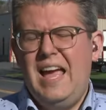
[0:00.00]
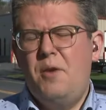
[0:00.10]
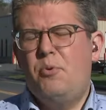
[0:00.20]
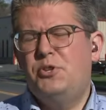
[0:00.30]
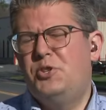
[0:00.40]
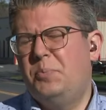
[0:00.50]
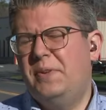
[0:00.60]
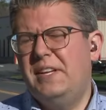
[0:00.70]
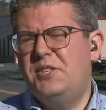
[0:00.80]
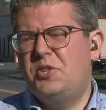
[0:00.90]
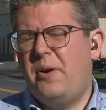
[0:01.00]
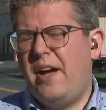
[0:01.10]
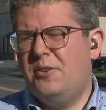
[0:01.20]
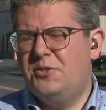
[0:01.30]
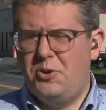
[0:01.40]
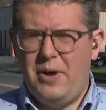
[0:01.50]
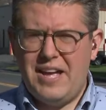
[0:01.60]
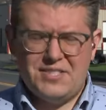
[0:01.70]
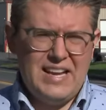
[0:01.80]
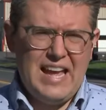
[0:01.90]
And Bristol police are also
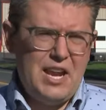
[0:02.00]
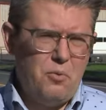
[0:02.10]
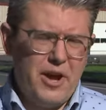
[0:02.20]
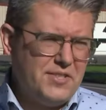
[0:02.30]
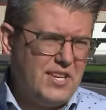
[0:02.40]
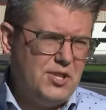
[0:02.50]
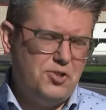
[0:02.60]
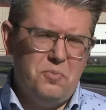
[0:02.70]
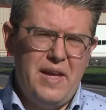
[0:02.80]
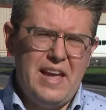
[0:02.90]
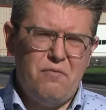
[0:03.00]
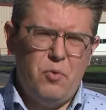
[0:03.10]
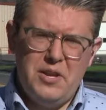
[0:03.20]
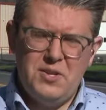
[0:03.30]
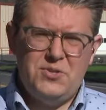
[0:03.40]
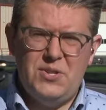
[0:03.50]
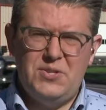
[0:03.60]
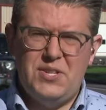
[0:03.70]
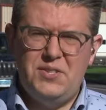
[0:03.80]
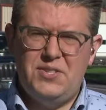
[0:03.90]
asking any residents who may have witnessed
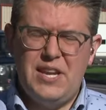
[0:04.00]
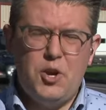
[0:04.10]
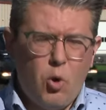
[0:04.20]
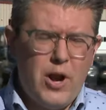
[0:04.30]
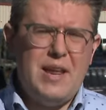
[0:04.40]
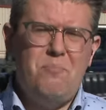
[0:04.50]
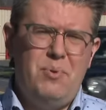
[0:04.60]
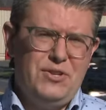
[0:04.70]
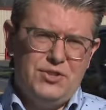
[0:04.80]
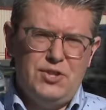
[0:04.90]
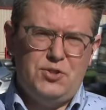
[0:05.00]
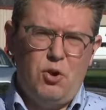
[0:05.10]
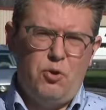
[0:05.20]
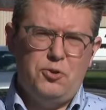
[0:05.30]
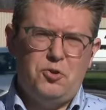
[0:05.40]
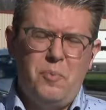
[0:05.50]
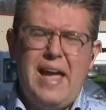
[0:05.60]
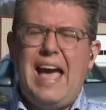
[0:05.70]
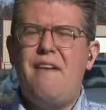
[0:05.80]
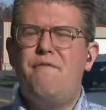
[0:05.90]
this incident or any business owners who
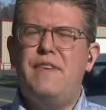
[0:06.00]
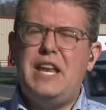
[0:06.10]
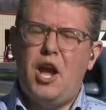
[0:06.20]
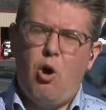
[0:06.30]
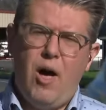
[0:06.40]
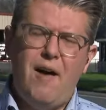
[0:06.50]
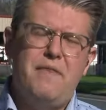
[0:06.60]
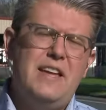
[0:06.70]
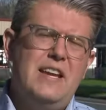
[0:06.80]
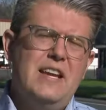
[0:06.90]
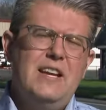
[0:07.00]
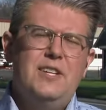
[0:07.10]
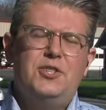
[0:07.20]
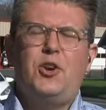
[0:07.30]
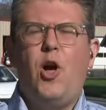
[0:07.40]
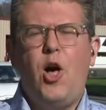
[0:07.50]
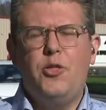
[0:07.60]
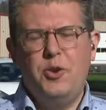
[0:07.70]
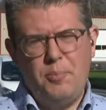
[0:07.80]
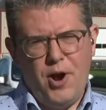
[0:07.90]
may have video of it to
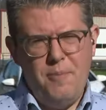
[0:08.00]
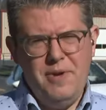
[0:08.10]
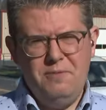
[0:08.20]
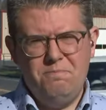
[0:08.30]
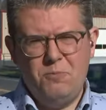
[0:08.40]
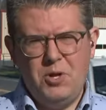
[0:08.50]
call the department.